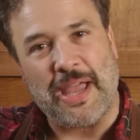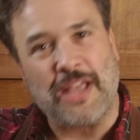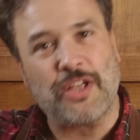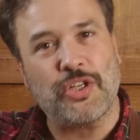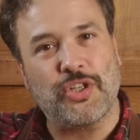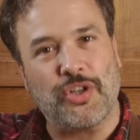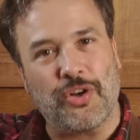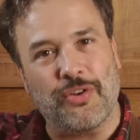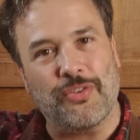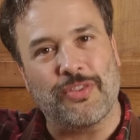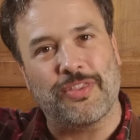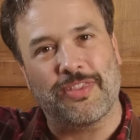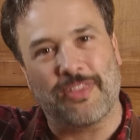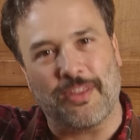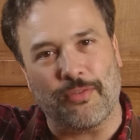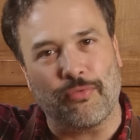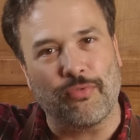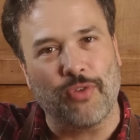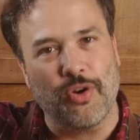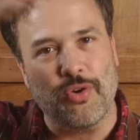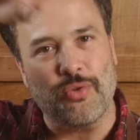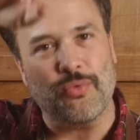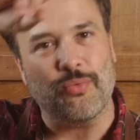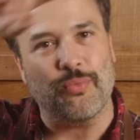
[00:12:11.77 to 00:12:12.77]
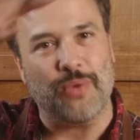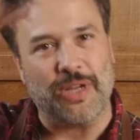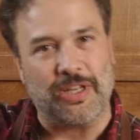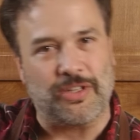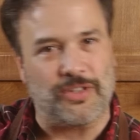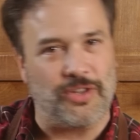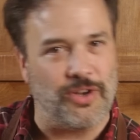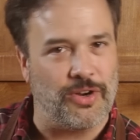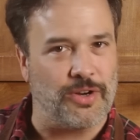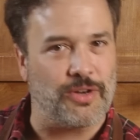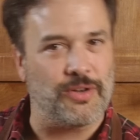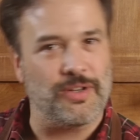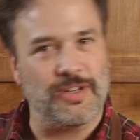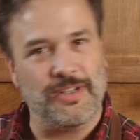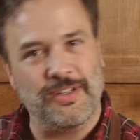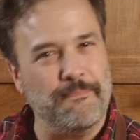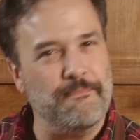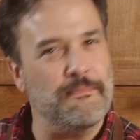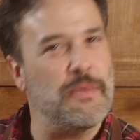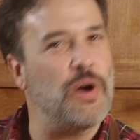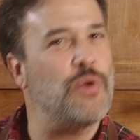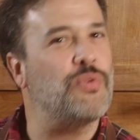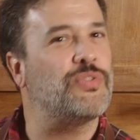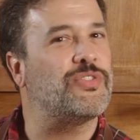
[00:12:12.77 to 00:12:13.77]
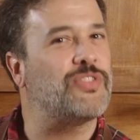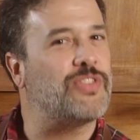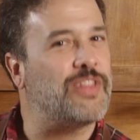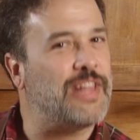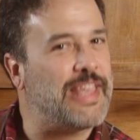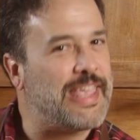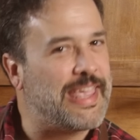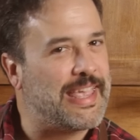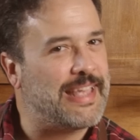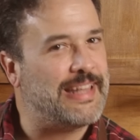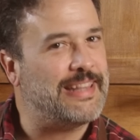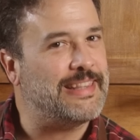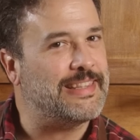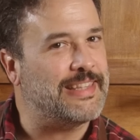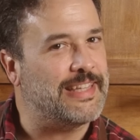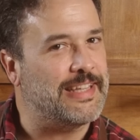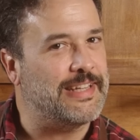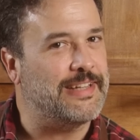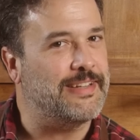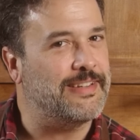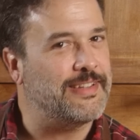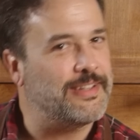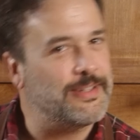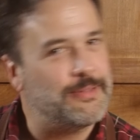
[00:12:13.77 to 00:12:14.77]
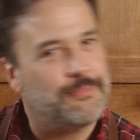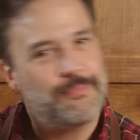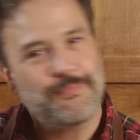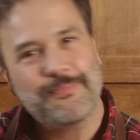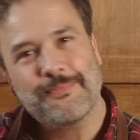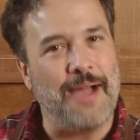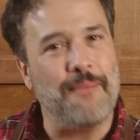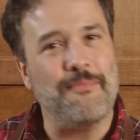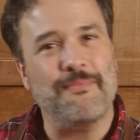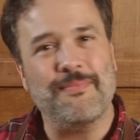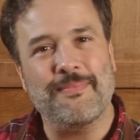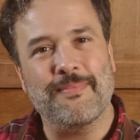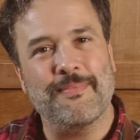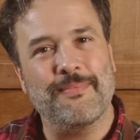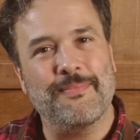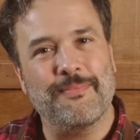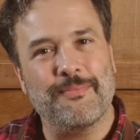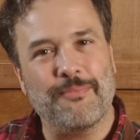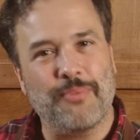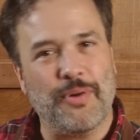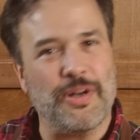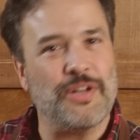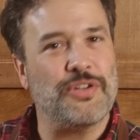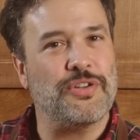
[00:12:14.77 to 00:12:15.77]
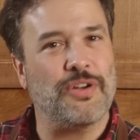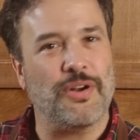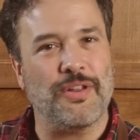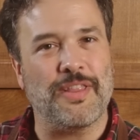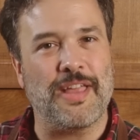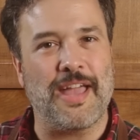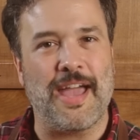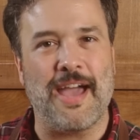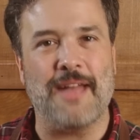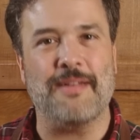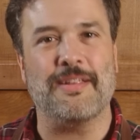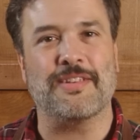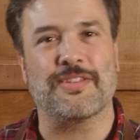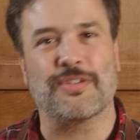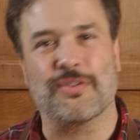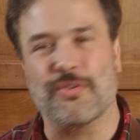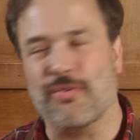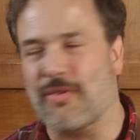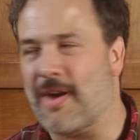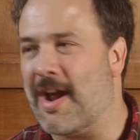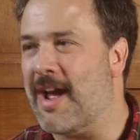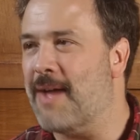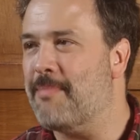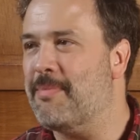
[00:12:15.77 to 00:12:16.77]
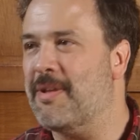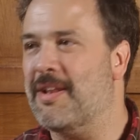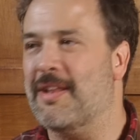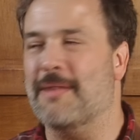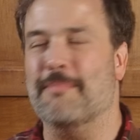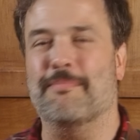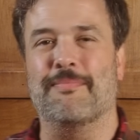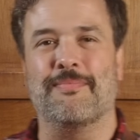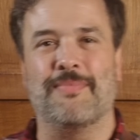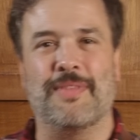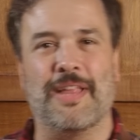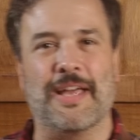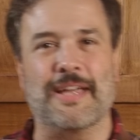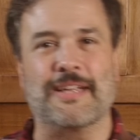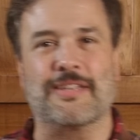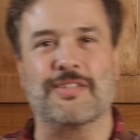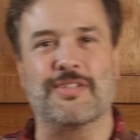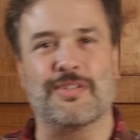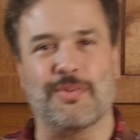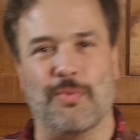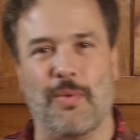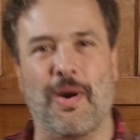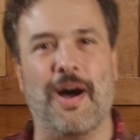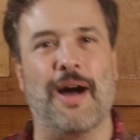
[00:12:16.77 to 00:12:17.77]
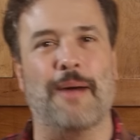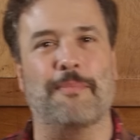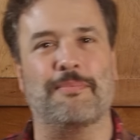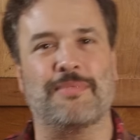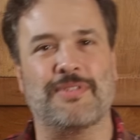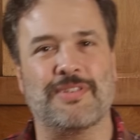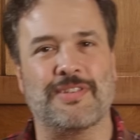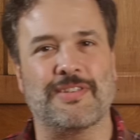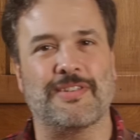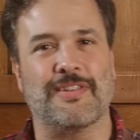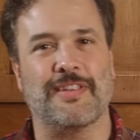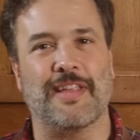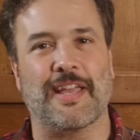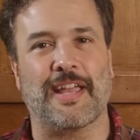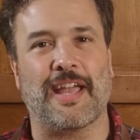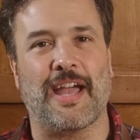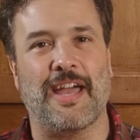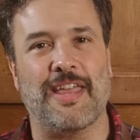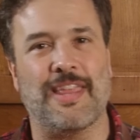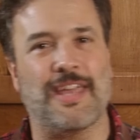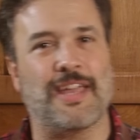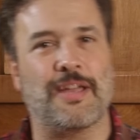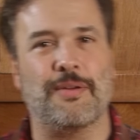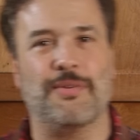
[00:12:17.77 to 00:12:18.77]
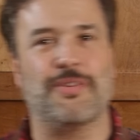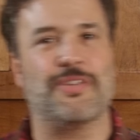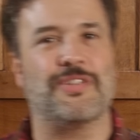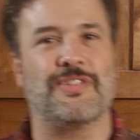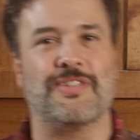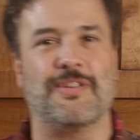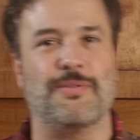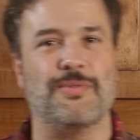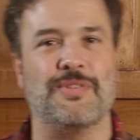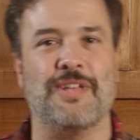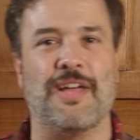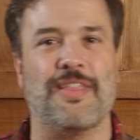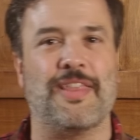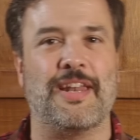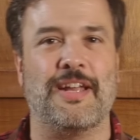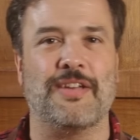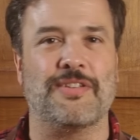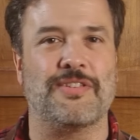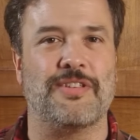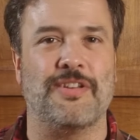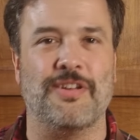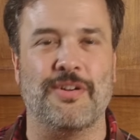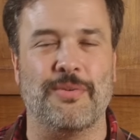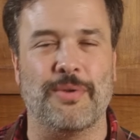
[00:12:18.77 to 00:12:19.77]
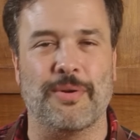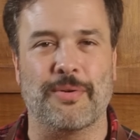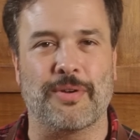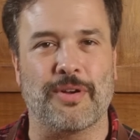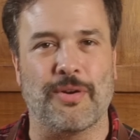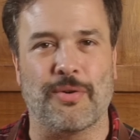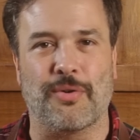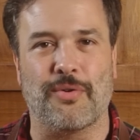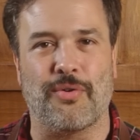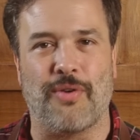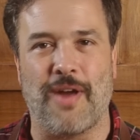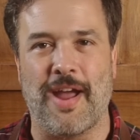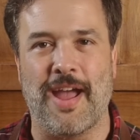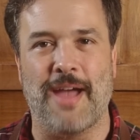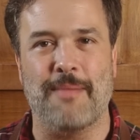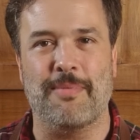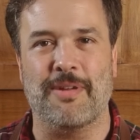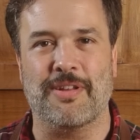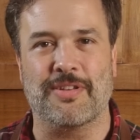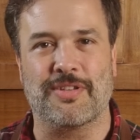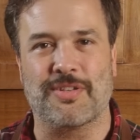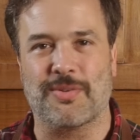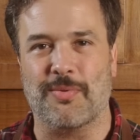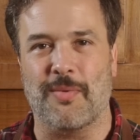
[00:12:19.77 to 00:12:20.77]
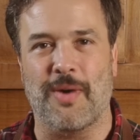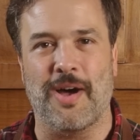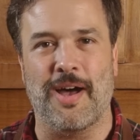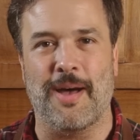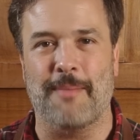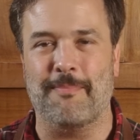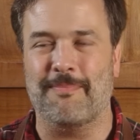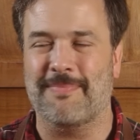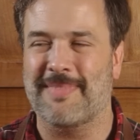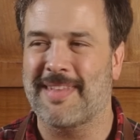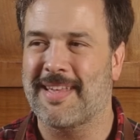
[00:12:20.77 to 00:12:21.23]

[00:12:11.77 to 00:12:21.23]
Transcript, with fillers: Picture the route we took, mostly inland. I'm pretty sure they had us crabbing in like swamps. Like I think it was just there was nothing else to do. We would go crab in a swamp,